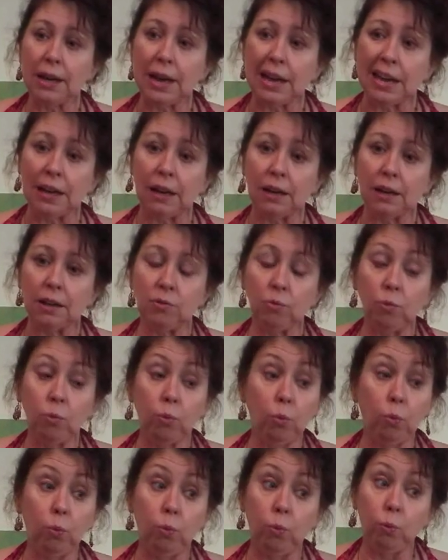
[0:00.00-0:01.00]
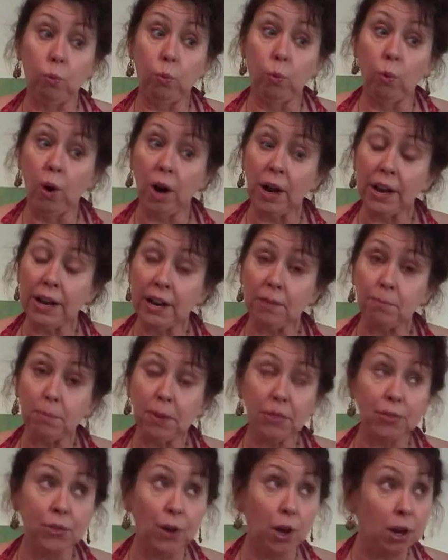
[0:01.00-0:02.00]
And what had
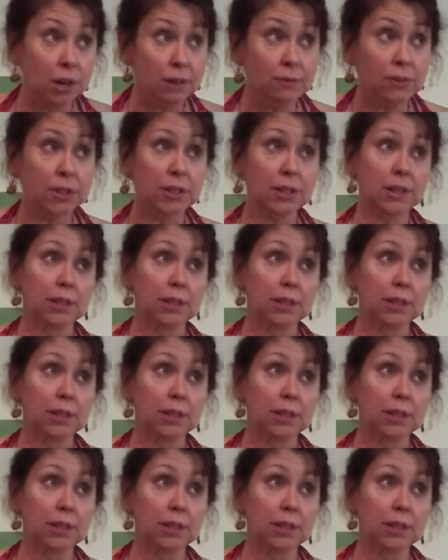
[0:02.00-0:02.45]
been thought of as